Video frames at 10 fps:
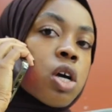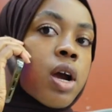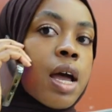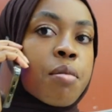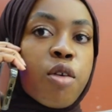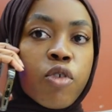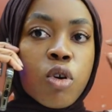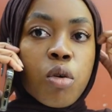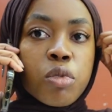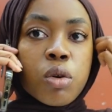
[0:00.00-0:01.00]
Sorry, I have my phone
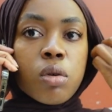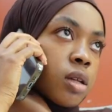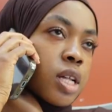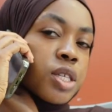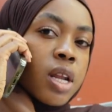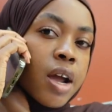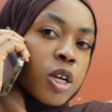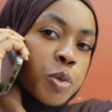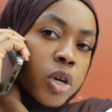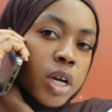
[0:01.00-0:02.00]
on mute. It's in
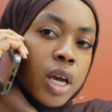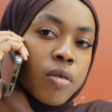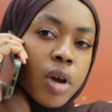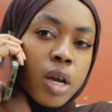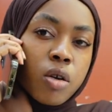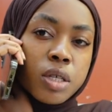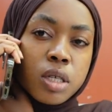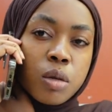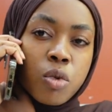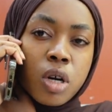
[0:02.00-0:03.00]
Harrisburg again, right? Or is it somewhere